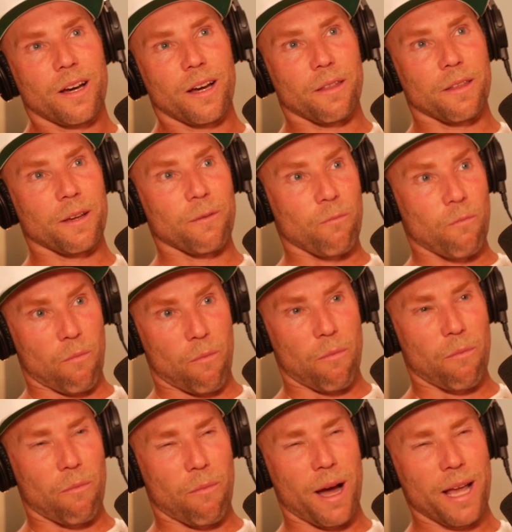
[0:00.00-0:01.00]
I think
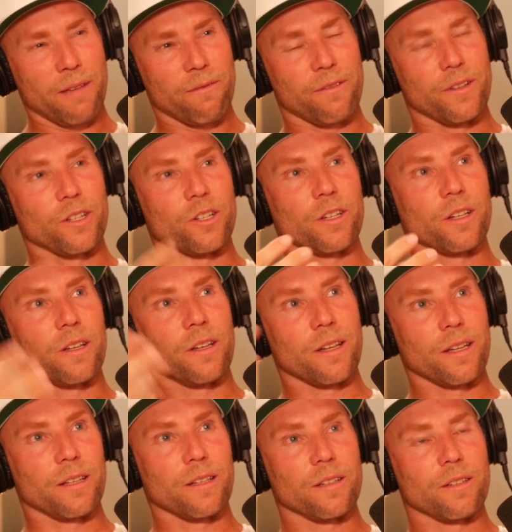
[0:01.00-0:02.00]
my vision
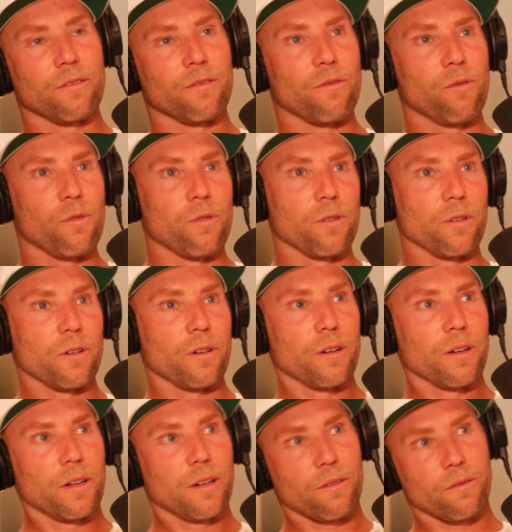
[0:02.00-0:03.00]
is for
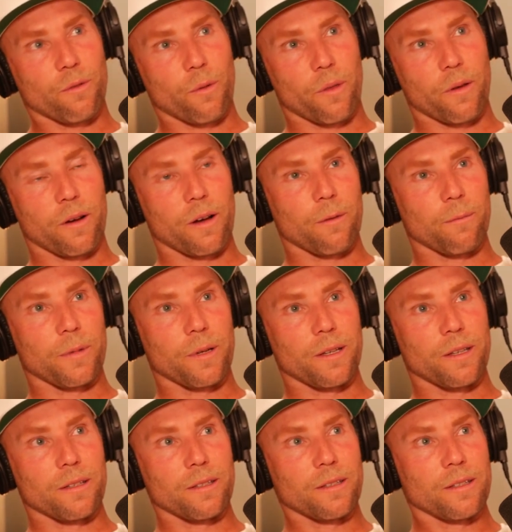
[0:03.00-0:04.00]
the
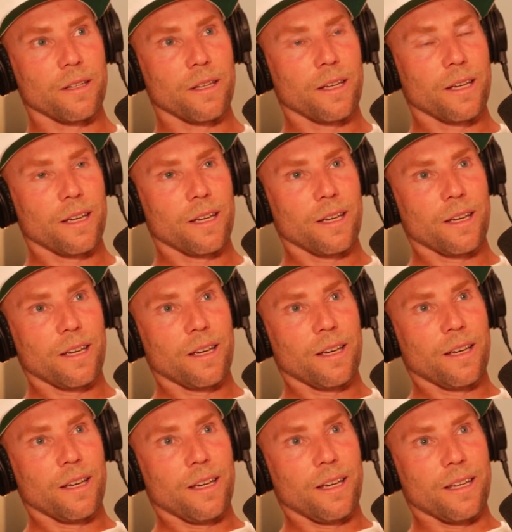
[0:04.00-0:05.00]
company
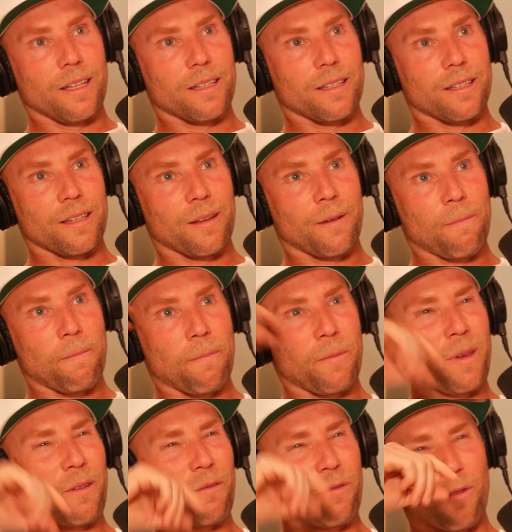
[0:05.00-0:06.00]
is
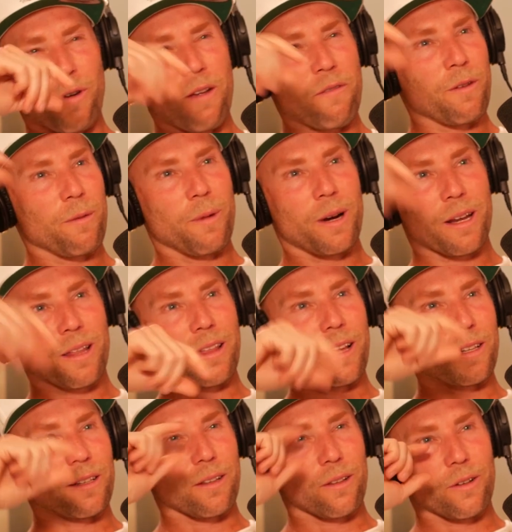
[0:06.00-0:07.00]
for everybody
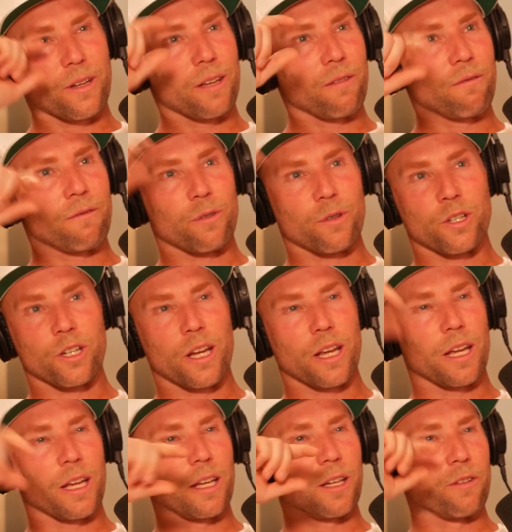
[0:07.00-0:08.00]
that's looking for
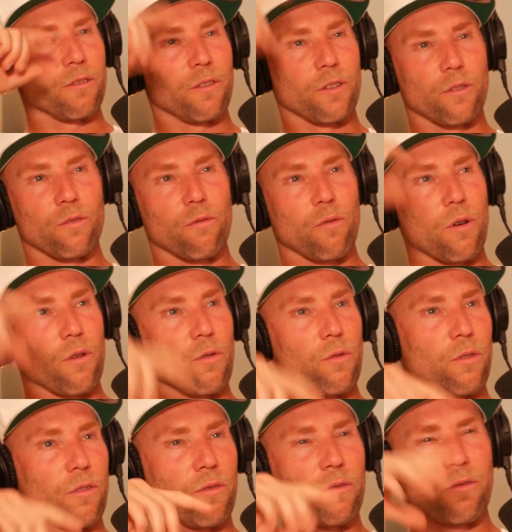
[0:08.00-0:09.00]
change, for
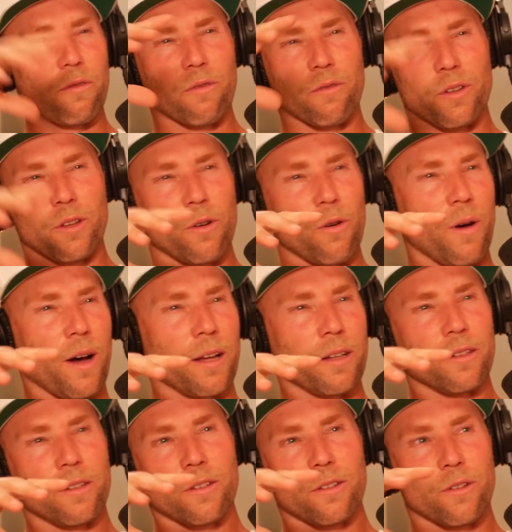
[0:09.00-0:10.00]
growth,
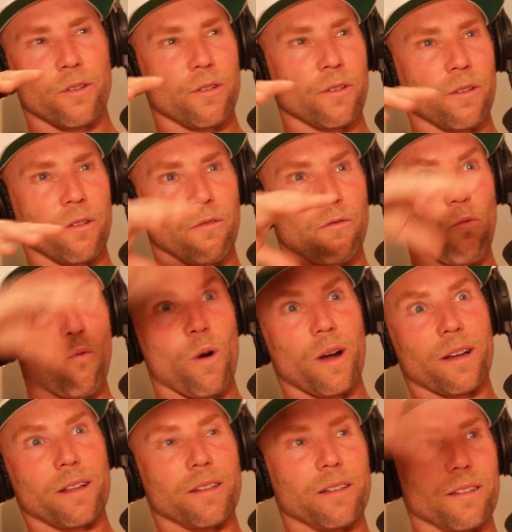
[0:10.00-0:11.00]
uncertain of
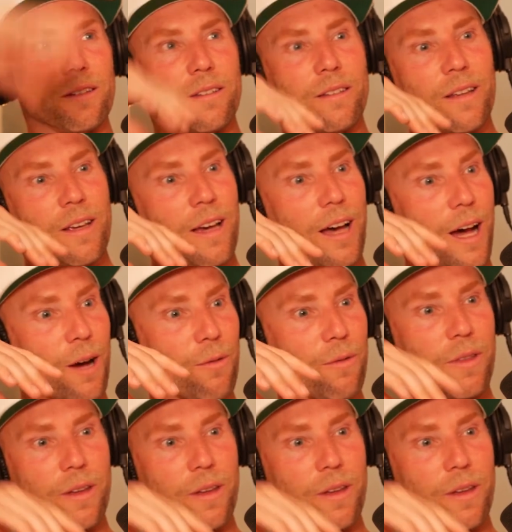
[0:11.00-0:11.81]
what is out